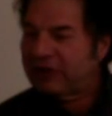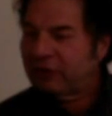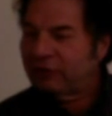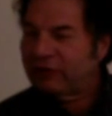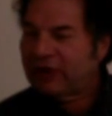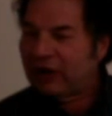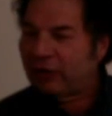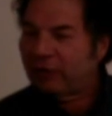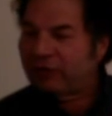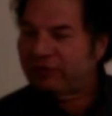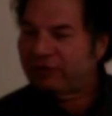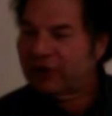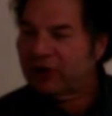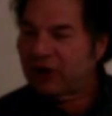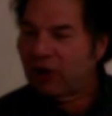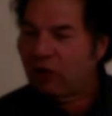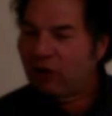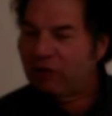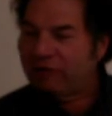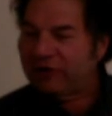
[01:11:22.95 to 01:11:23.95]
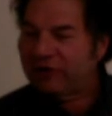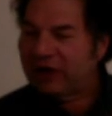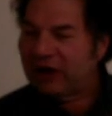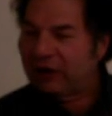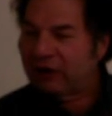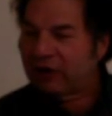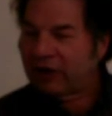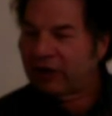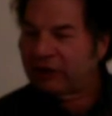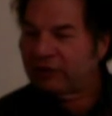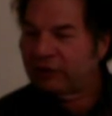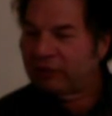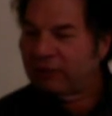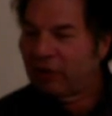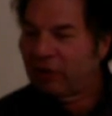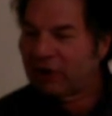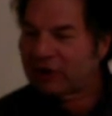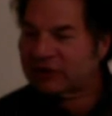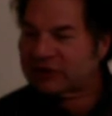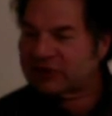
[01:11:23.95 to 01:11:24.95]
Now, if we go over here under
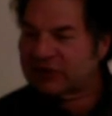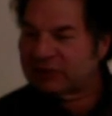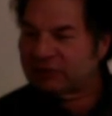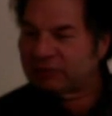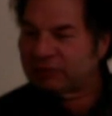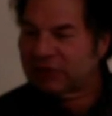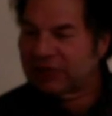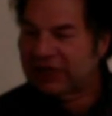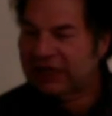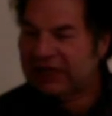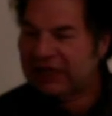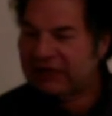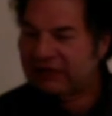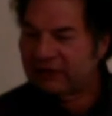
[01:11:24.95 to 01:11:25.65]
marks and bleed,